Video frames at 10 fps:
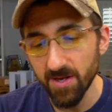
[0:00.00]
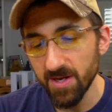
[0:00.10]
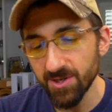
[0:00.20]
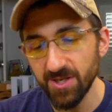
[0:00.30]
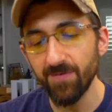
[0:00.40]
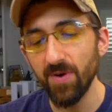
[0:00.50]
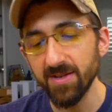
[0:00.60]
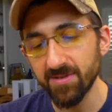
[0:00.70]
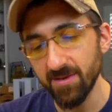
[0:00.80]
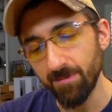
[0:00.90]
she frets
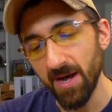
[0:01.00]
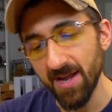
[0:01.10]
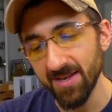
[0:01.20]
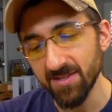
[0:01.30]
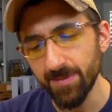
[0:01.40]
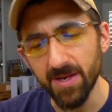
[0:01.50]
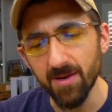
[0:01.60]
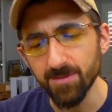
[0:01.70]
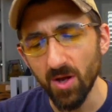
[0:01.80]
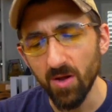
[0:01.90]
and pines,
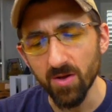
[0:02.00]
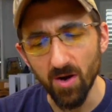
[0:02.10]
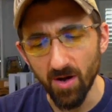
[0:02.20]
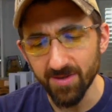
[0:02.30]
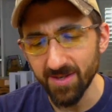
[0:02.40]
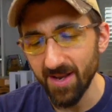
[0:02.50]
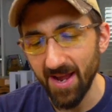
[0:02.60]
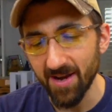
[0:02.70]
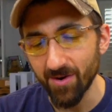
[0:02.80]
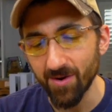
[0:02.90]
becomes all gaunt and
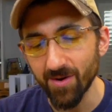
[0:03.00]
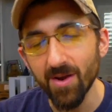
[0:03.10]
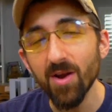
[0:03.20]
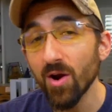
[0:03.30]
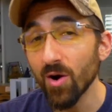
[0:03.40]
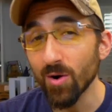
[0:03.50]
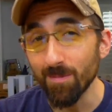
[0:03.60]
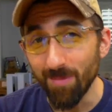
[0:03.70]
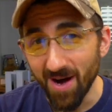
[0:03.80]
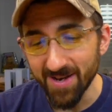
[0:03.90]
haggard. Her
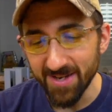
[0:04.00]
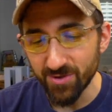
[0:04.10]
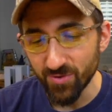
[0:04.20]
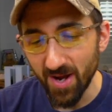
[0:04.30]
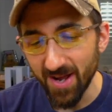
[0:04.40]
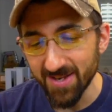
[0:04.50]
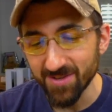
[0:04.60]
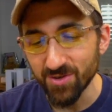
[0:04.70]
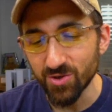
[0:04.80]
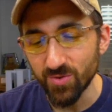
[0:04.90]
body dries and
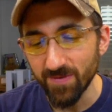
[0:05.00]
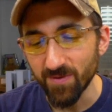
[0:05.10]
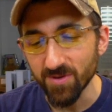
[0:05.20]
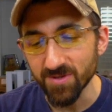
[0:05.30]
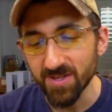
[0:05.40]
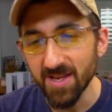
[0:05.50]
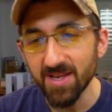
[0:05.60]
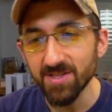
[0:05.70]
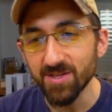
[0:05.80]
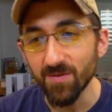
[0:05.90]
shrivels
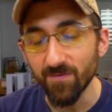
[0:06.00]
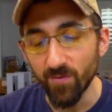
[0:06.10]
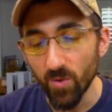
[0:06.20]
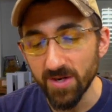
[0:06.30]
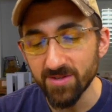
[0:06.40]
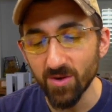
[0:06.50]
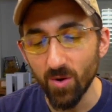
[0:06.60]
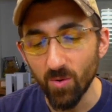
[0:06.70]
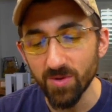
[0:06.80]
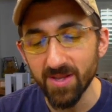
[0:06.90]
till voice
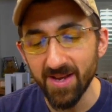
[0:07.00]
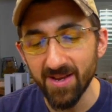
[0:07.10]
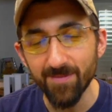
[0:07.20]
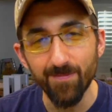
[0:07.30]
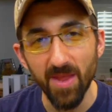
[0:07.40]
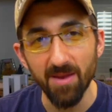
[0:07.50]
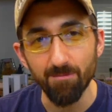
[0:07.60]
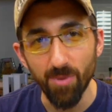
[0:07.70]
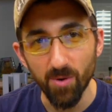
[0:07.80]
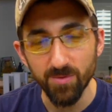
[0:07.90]
only and
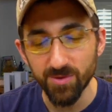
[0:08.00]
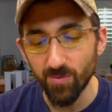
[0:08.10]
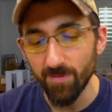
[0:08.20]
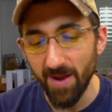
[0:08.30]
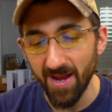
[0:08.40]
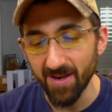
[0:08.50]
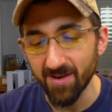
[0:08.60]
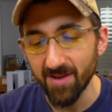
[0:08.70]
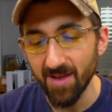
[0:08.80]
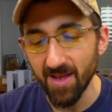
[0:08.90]
bones remain,
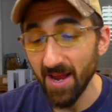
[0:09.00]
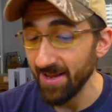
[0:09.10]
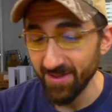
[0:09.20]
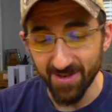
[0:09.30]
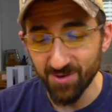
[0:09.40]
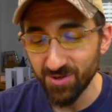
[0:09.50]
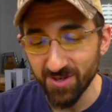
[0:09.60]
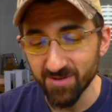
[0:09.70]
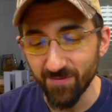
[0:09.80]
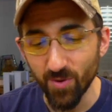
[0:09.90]
and then she
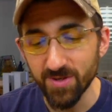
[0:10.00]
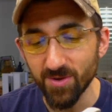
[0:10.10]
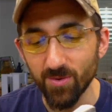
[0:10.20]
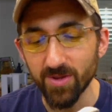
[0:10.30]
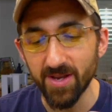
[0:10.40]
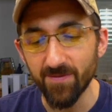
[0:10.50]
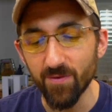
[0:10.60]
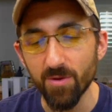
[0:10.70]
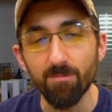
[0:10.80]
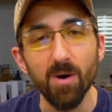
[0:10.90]
is voice only, for the
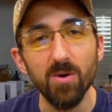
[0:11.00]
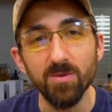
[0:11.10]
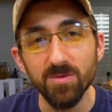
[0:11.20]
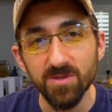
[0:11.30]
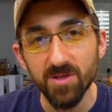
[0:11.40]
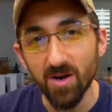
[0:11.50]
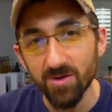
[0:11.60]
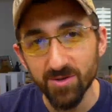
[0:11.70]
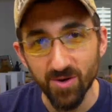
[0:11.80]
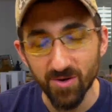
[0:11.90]
bones are
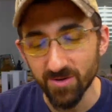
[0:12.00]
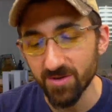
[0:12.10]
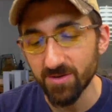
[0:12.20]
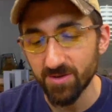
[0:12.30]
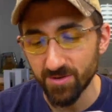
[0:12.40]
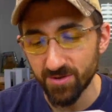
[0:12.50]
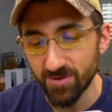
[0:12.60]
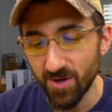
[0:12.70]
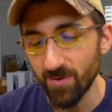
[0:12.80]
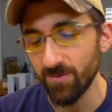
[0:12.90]
turned to
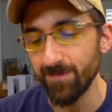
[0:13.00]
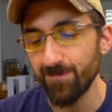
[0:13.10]
stone.